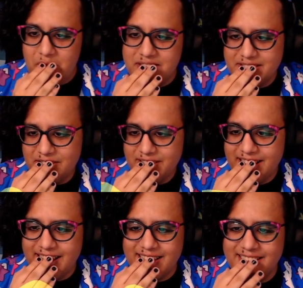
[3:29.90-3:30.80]
So
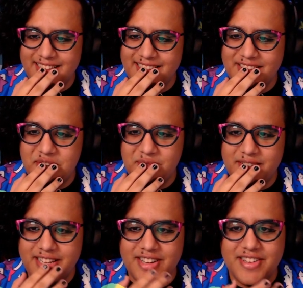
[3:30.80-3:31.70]
yeah, there
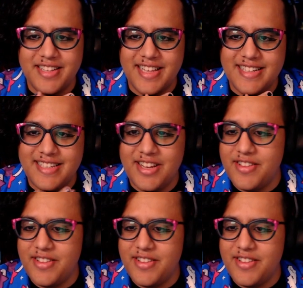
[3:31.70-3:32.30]
we go. That's how